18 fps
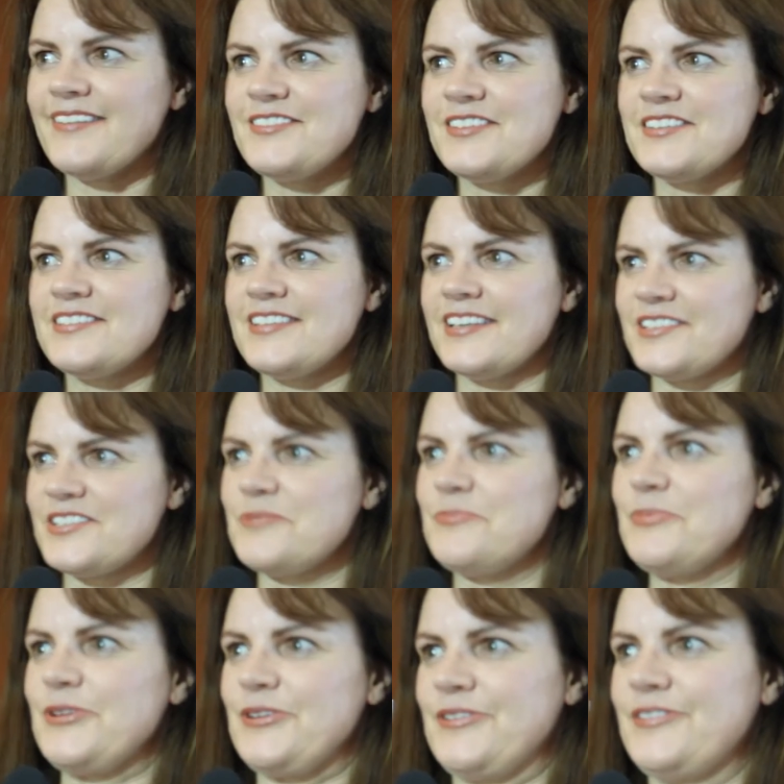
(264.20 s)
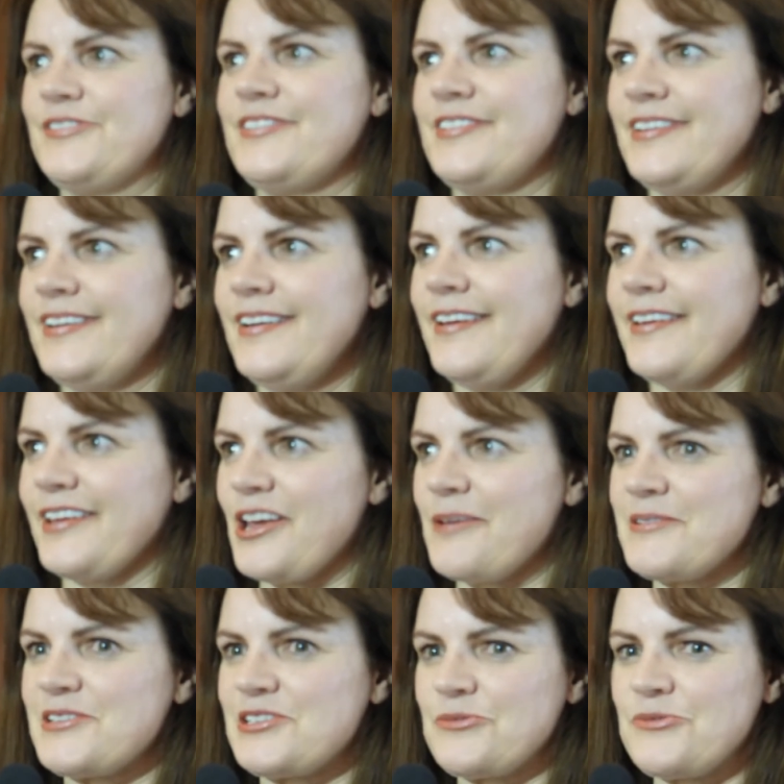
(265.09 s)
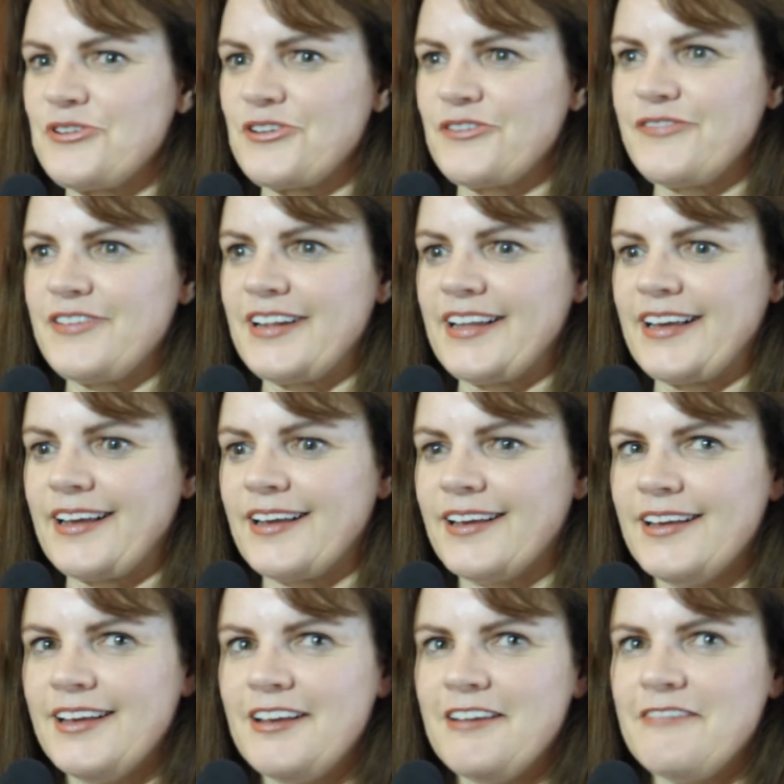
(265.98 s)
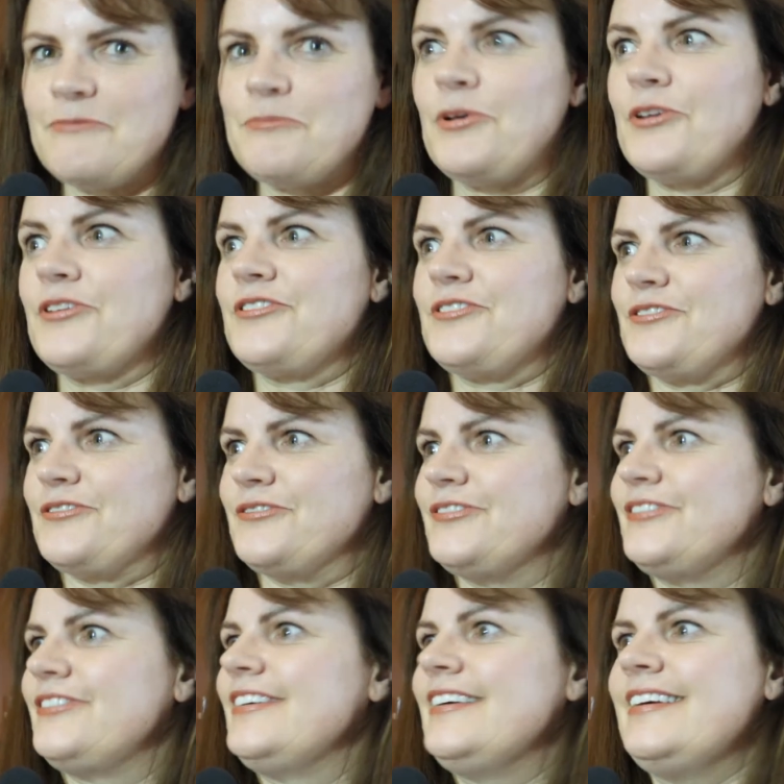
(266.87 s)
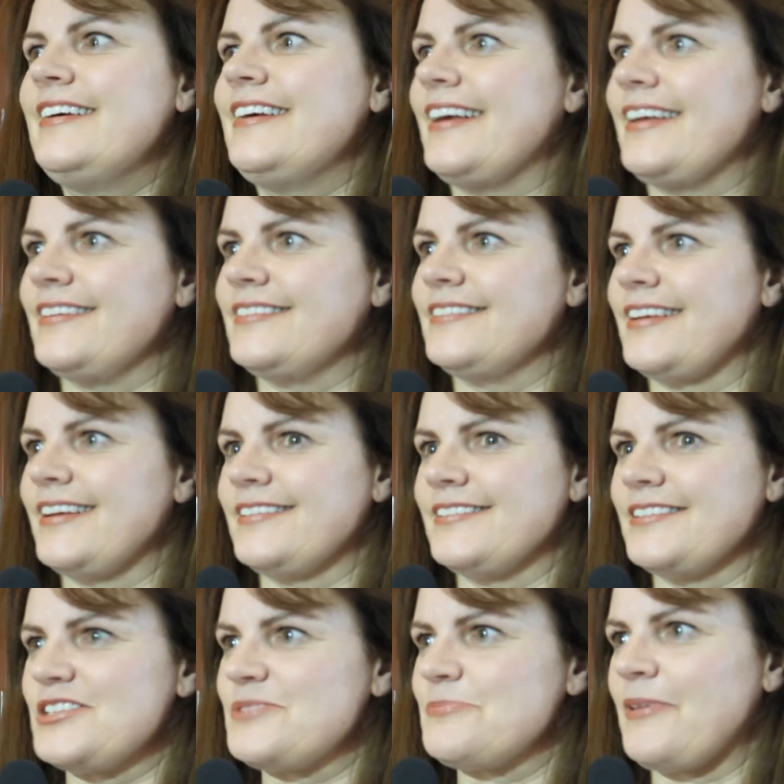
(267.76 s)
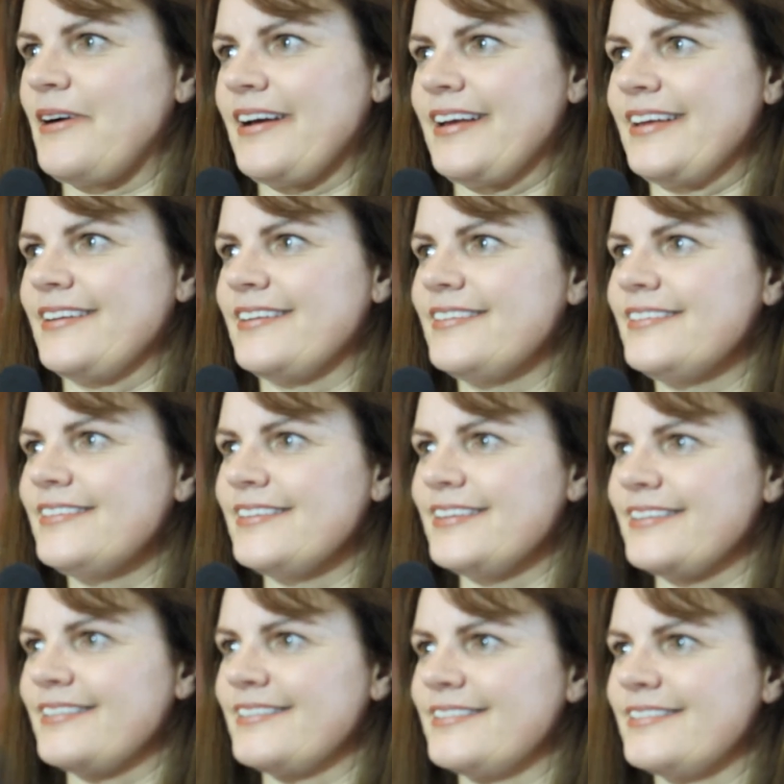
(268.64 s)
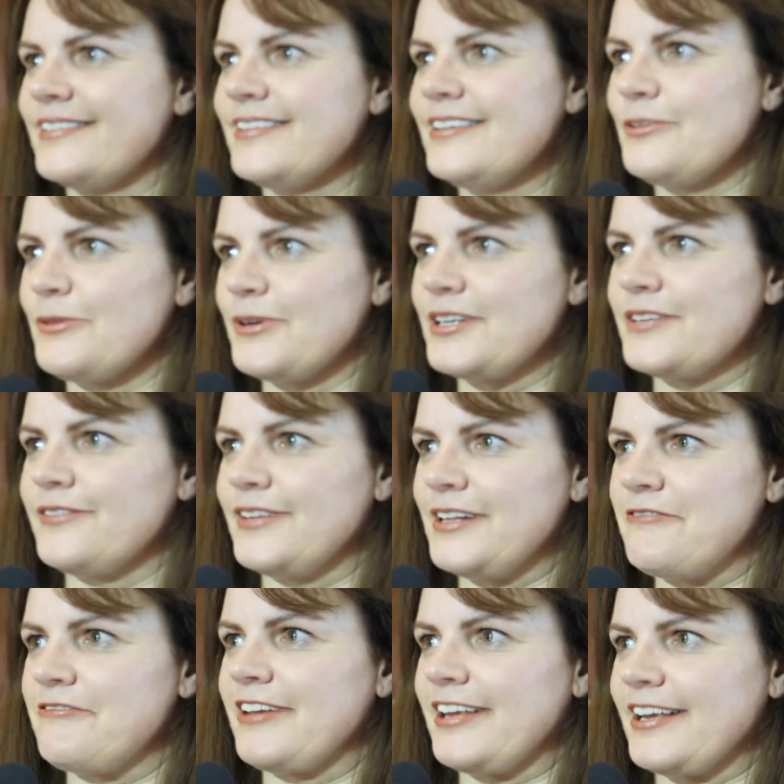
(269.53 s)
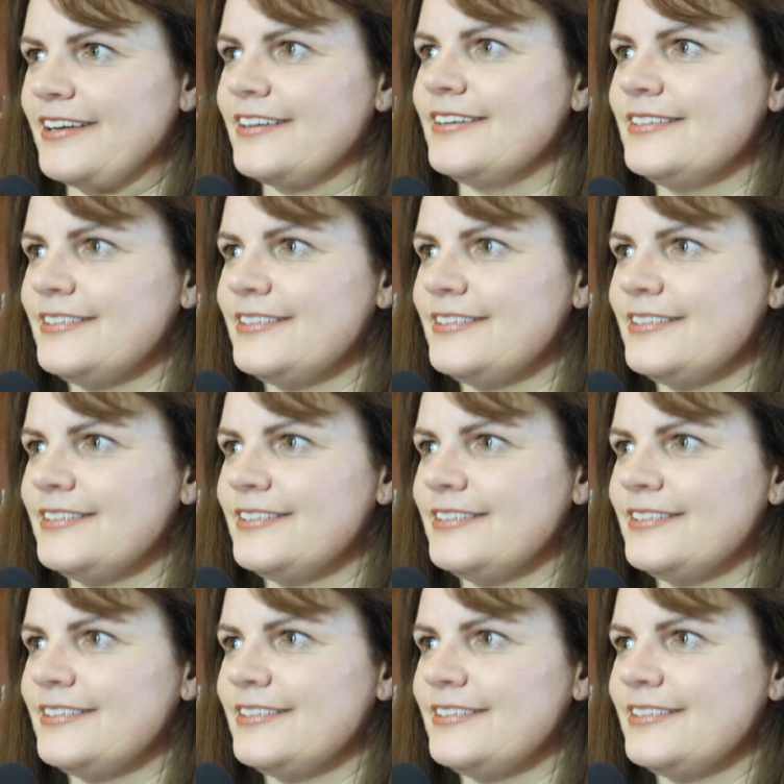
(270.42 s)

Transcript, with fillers: gives you such a boost go back to work feeling positive and, and inspired. It's wonderful every year.